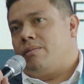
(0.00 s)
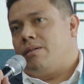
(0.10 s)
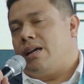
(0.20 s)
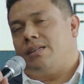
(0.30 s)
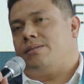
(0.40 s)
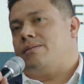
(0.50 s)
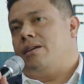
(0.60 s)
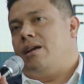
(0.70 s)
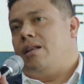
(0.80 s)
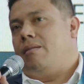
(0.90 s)
has
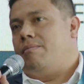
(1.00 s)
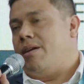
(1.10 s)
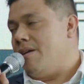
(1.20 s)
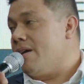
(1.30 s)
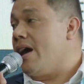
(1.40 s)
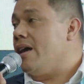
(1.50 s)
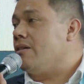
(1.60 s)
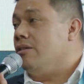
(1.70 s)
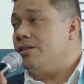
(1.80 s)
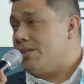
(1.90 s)
a very high
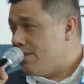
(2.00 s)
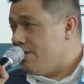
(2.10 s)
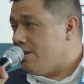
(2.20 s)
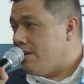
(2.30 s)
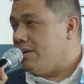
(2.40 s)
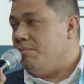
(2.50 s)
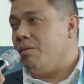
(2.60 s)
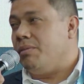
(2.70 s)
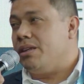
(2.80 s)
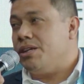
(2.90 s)
cost on the
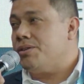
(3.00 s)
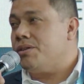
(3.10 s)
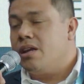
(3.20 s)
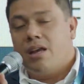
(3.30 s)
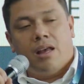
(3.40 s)
implementation